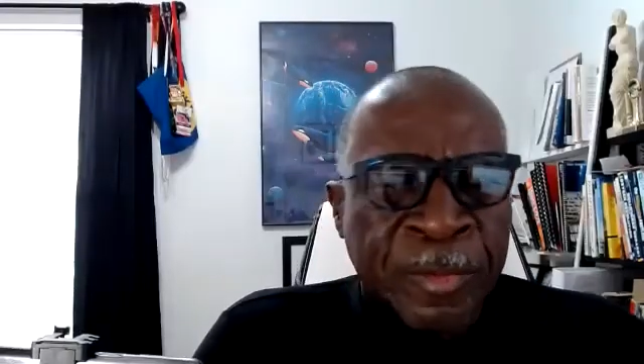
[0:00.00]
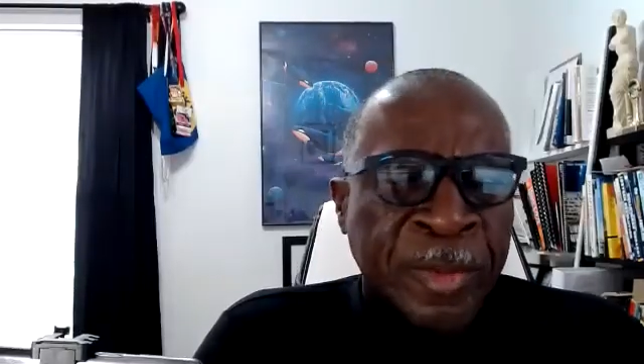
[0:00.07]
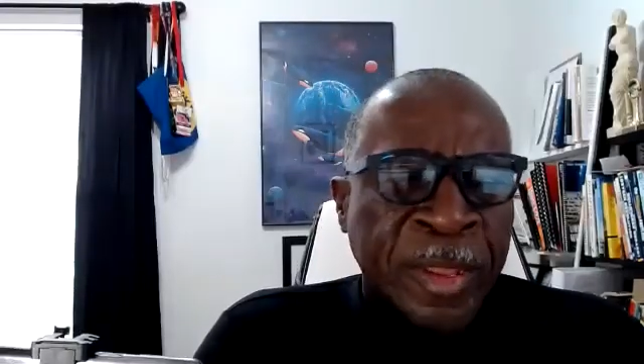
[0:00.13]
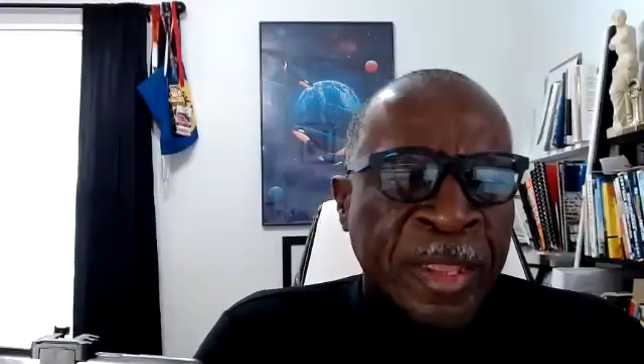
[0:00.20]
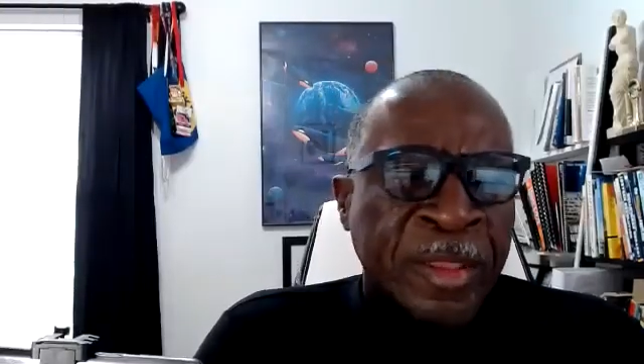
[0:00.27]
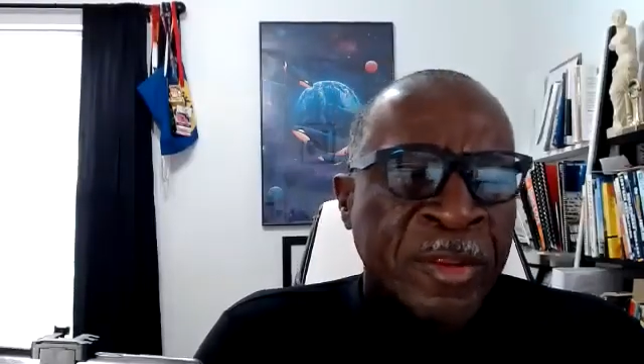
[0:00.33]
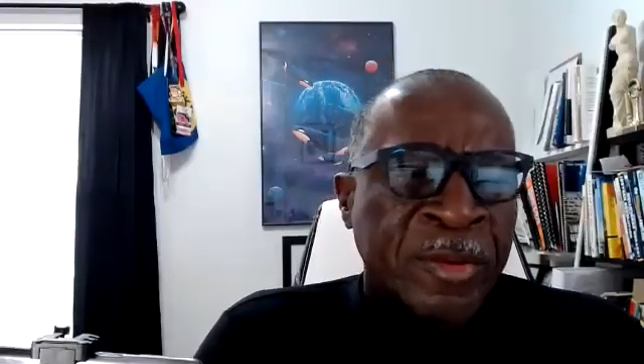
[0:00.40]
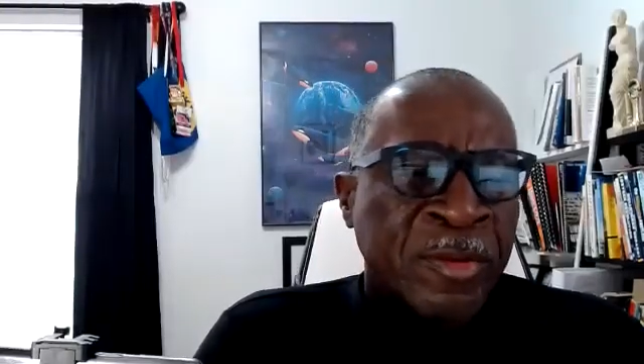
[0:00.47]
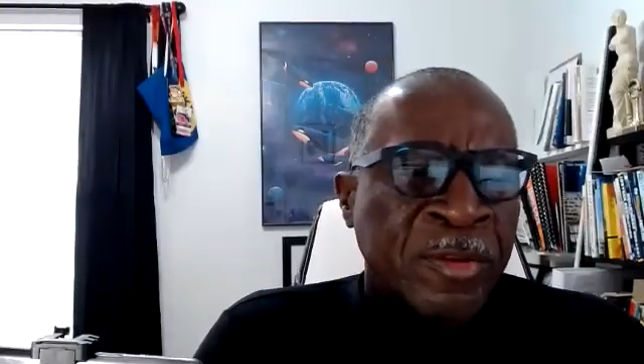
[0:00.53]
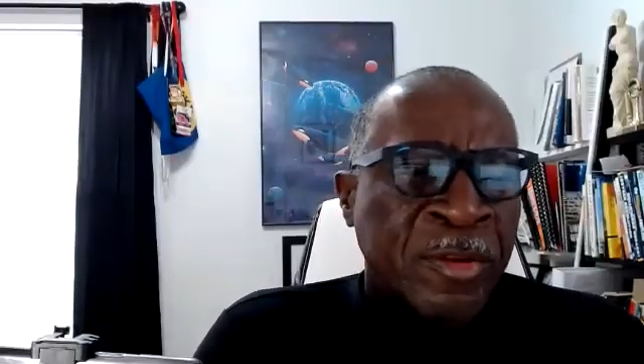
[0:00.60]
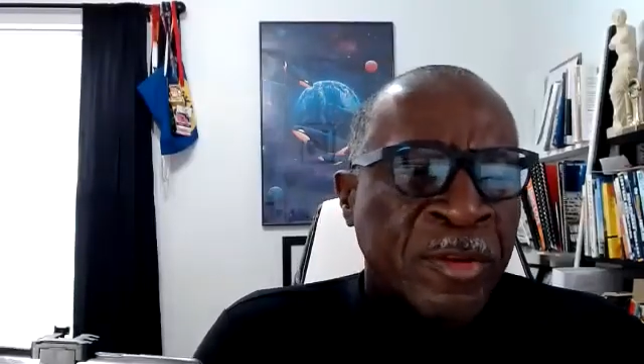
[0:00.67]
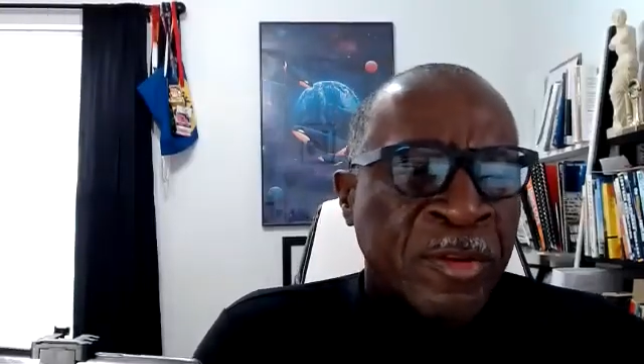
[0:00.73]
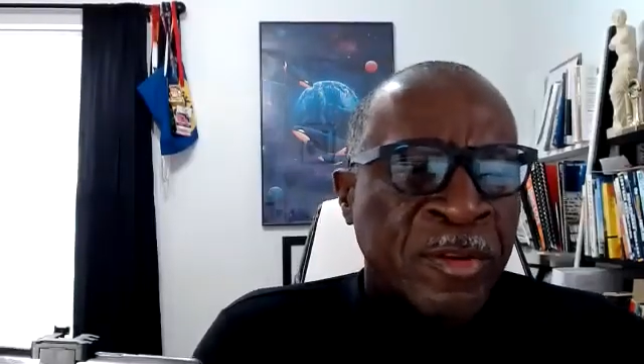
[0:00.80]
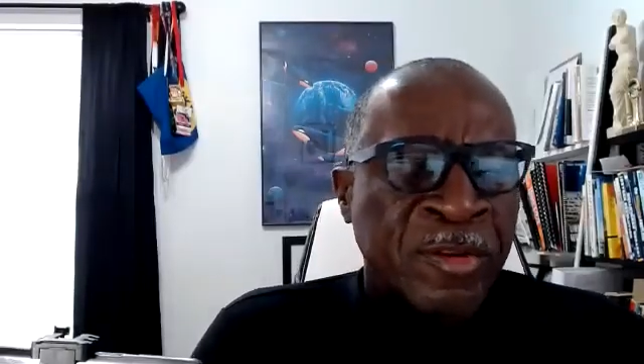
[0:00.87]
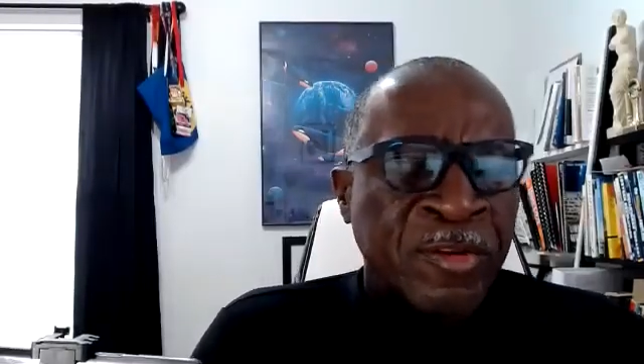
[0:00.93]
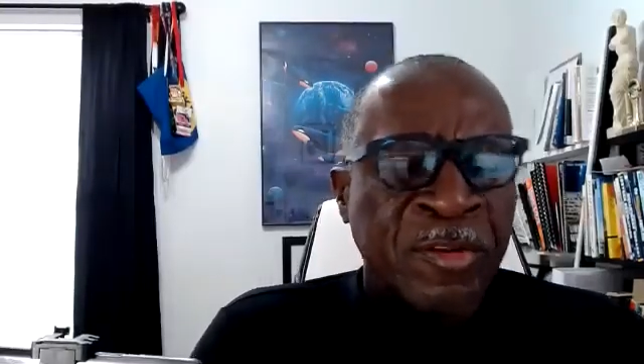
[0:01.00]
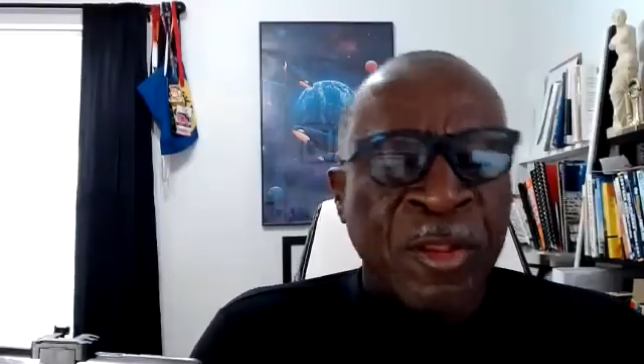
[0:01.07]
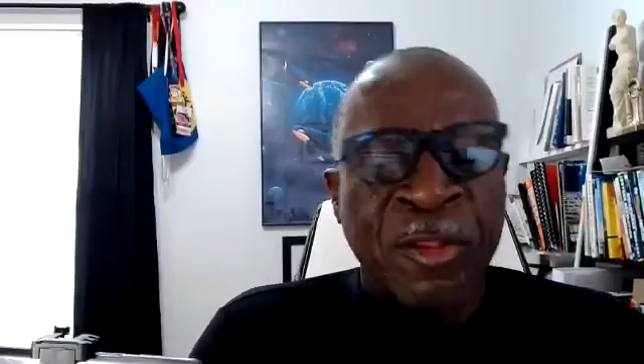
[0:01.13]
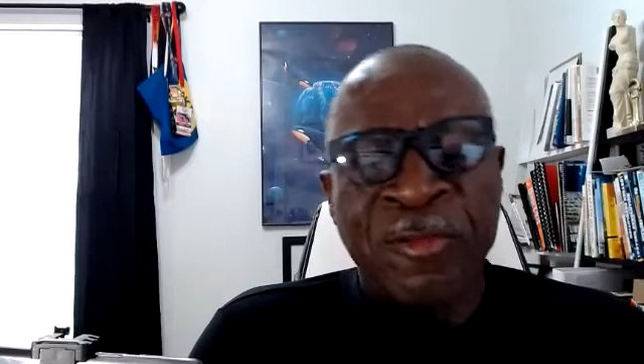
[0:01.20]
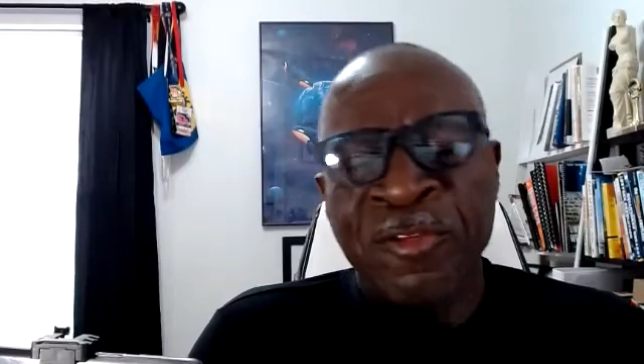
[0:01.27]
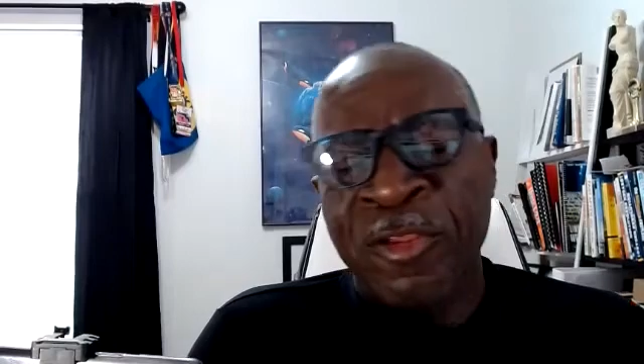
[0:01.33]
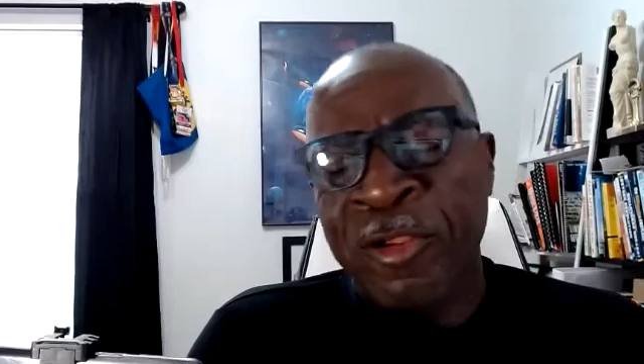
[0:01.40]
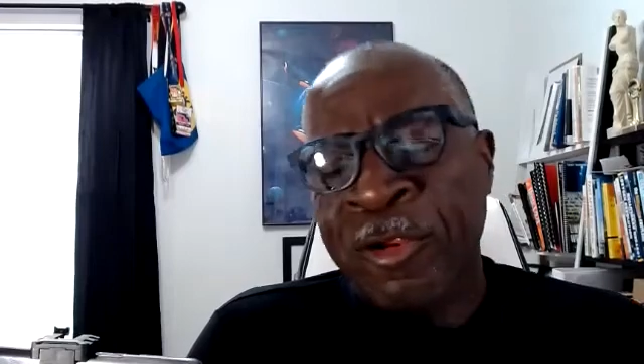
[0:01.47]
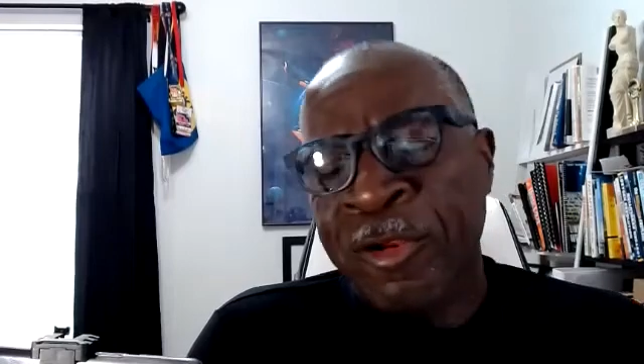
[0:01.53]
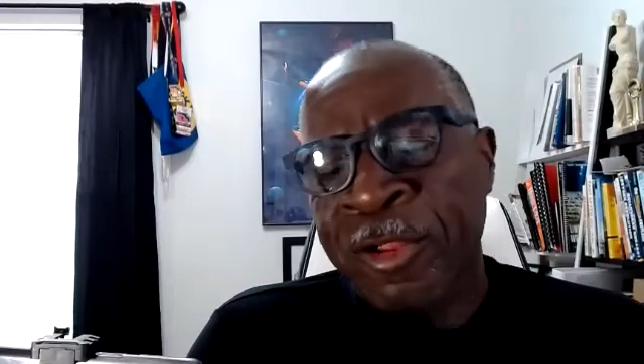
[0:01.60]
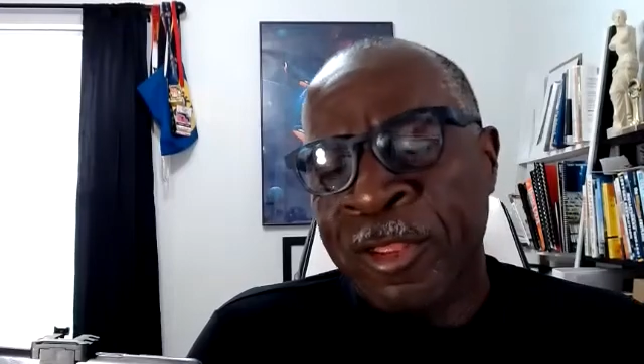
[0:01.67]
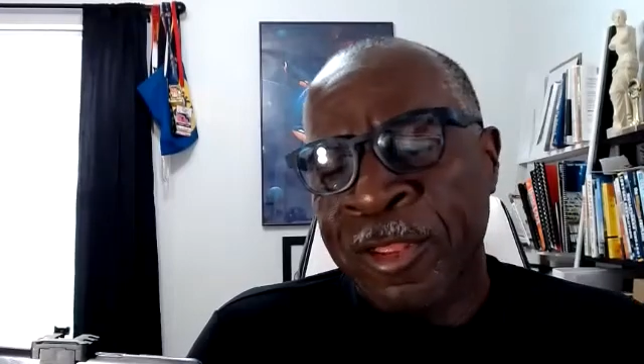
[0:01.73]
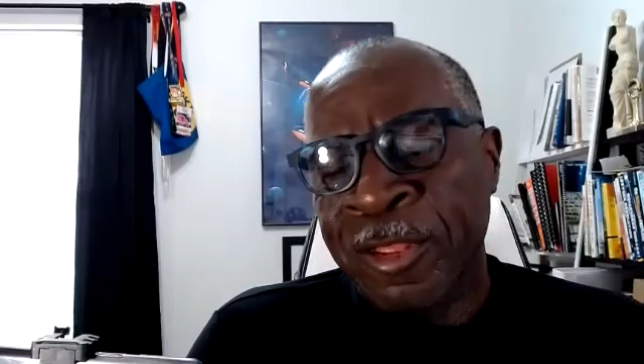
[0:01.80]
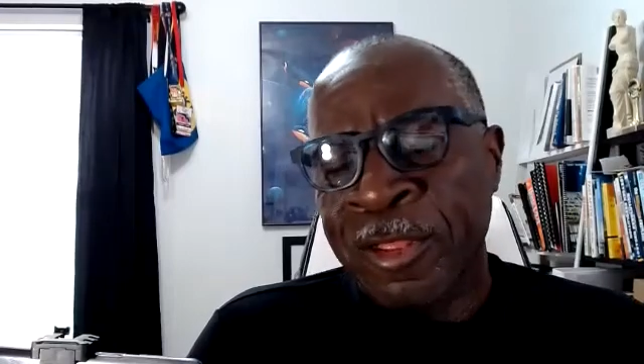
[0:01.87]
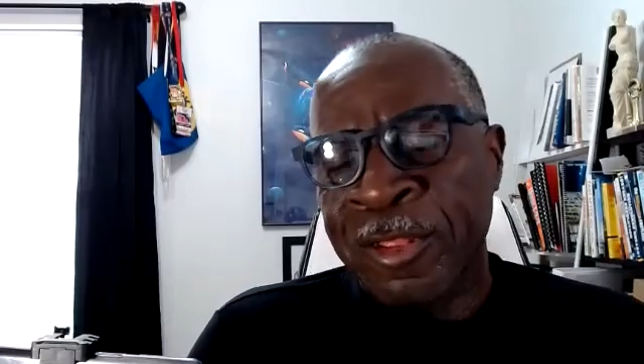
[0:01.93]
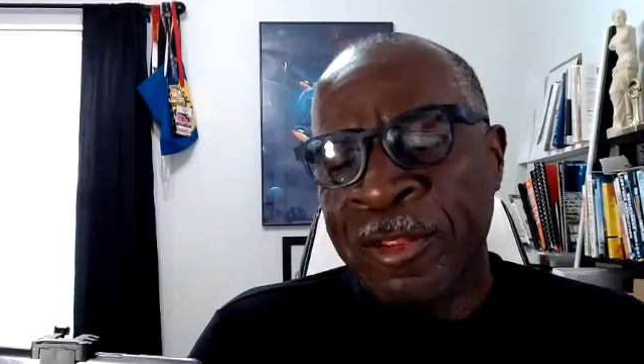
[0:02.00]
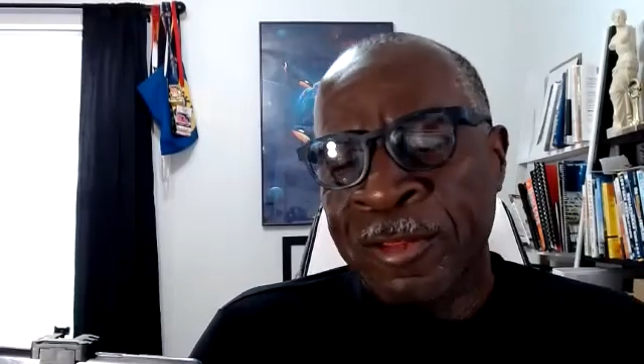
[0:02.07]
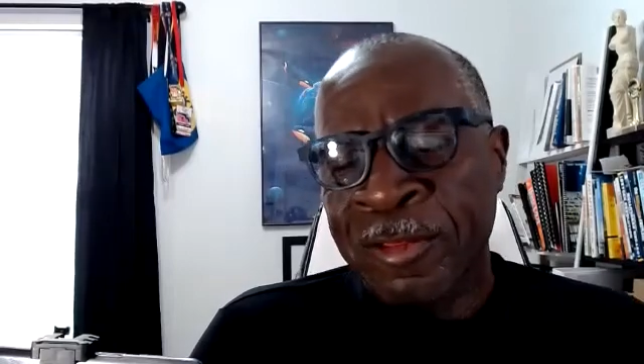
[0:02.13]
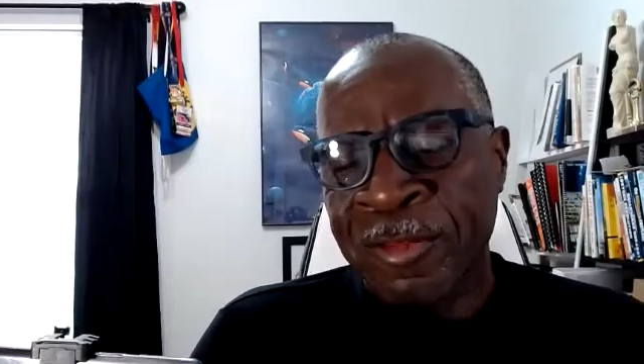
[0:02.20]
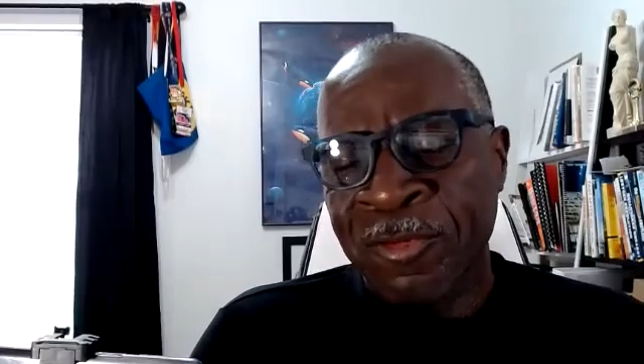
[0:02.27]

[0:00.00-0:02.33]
making the Tulsa area